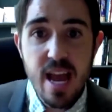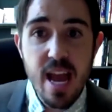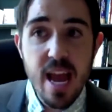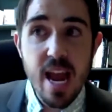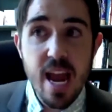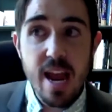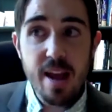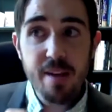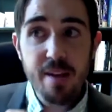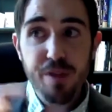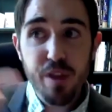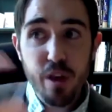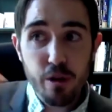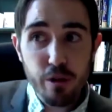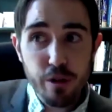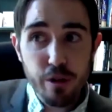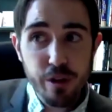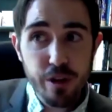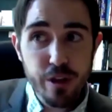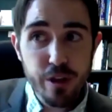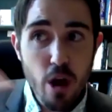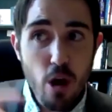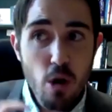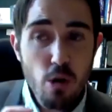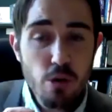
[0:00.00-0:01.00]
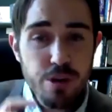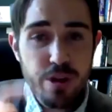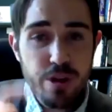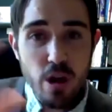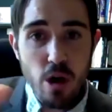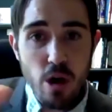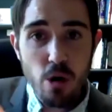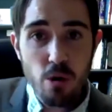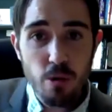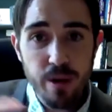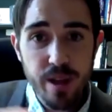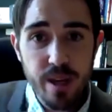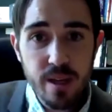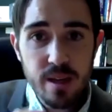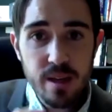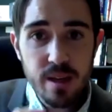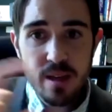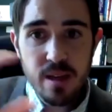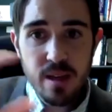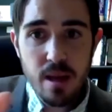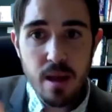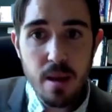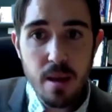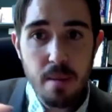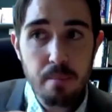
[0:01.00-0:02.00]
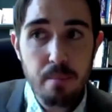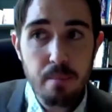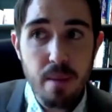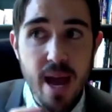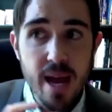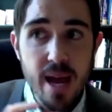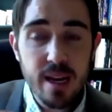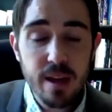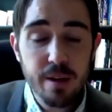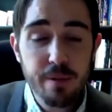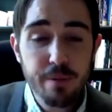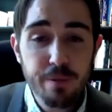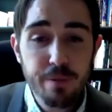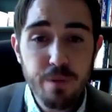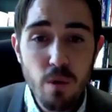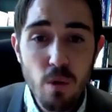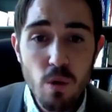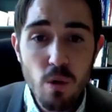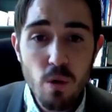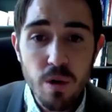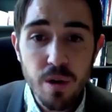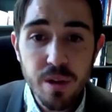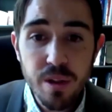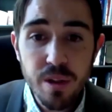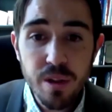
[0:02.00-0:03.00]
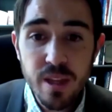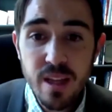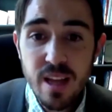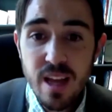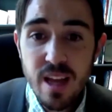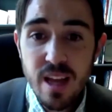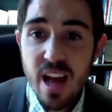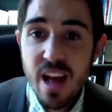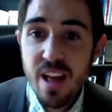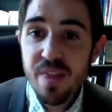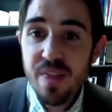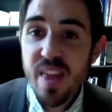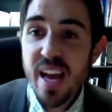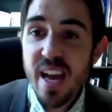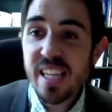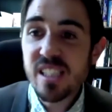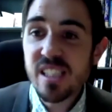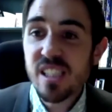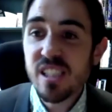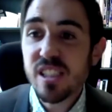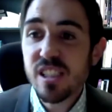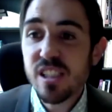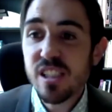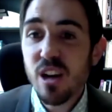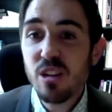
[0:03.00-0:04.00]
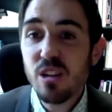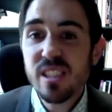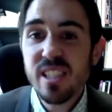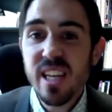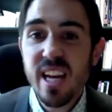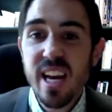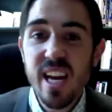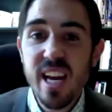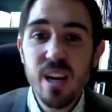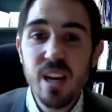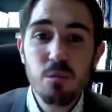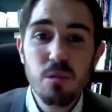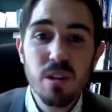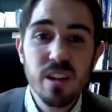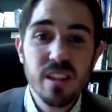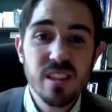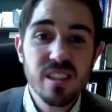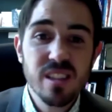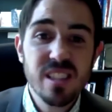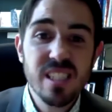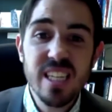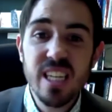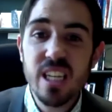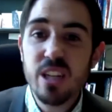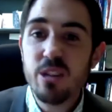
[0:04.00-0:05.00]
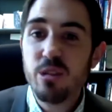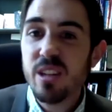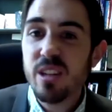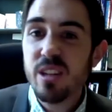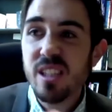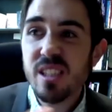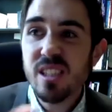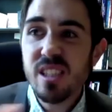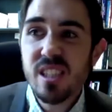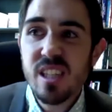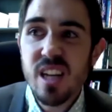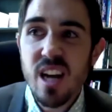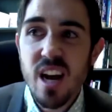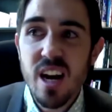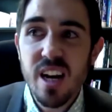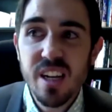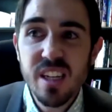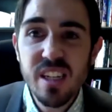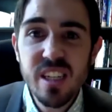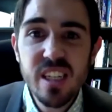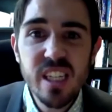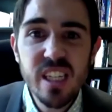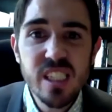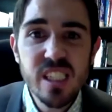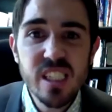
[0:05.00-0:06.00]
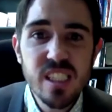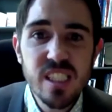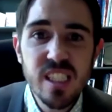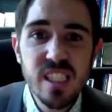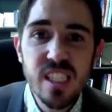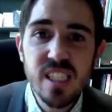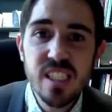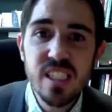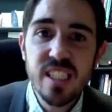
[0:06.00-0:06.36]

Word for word: if they're yo yoing back and forth, that's associated with decreased cognition,